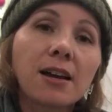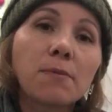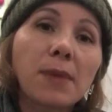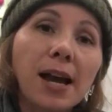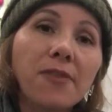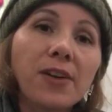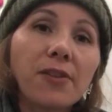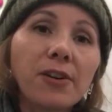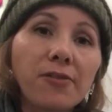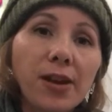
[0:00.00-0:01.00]
my
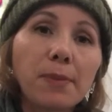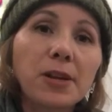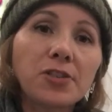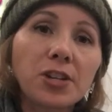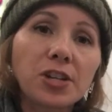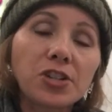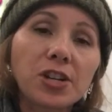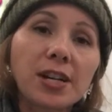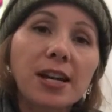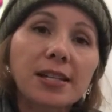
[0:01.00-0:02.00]
favorite family
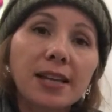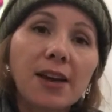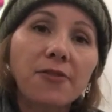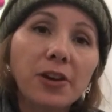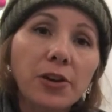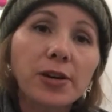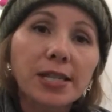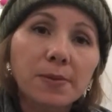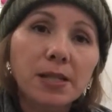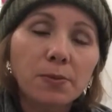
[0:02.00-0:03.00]
tradition is every
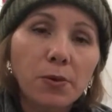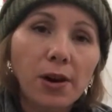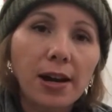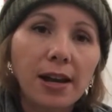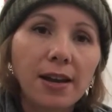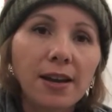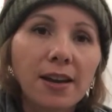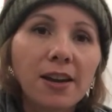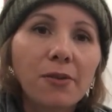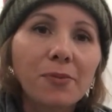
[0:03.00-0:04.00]
Christmas morning
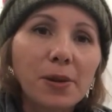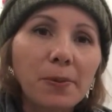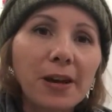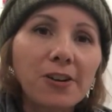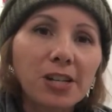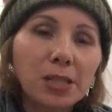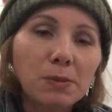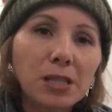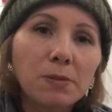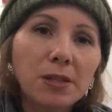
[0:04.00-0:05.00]
we play
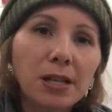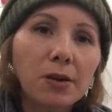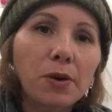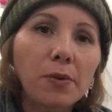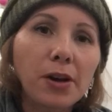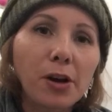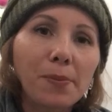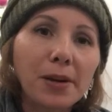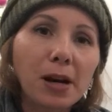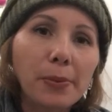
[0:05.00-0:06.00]
Christmas music while we
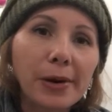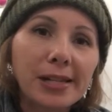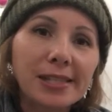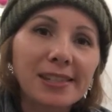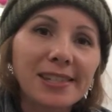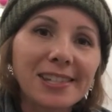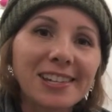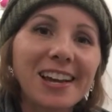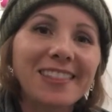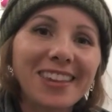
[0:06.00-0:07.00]
open our presents,
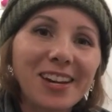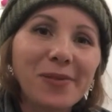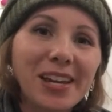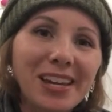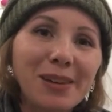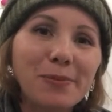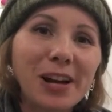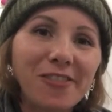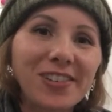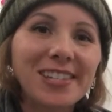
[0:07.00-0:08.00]
and then we eat
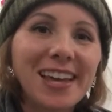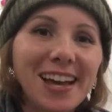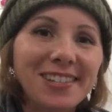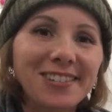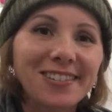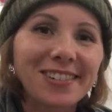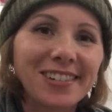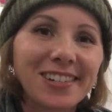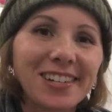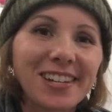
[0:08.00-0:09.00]
breakfast casserole.
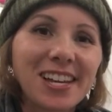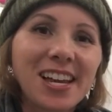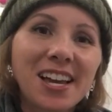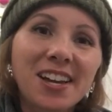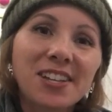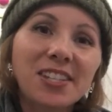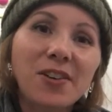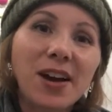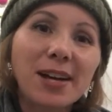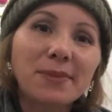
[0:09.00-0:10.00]
So
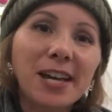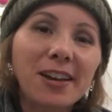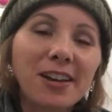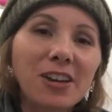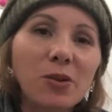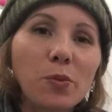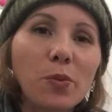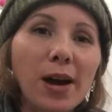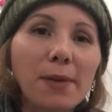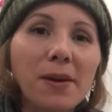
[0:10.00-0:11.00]
I'm telling you
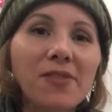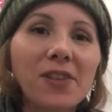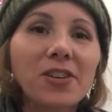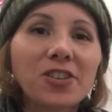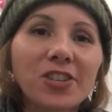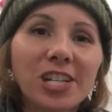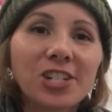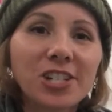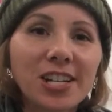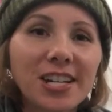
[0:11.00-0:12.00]
what my favorite
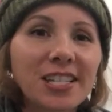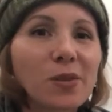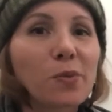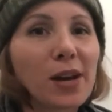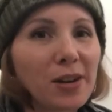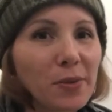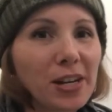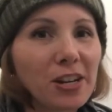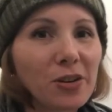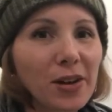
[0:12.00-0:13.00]
tradition is, when we
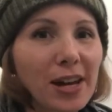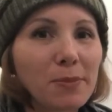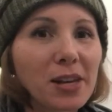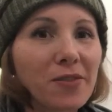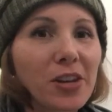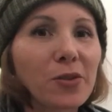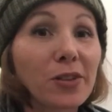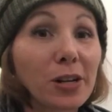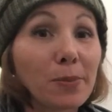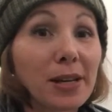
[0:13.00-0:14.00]
do it. I'm giving you a
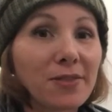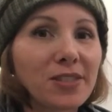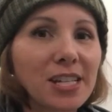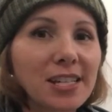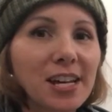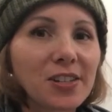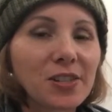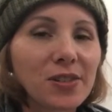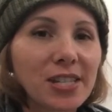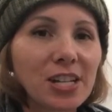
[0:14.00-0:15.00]
little bit of detail
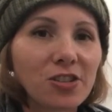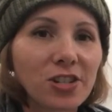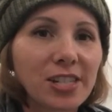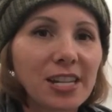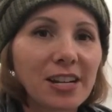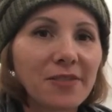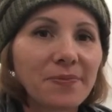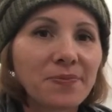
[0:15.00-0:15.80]
so it's interesting.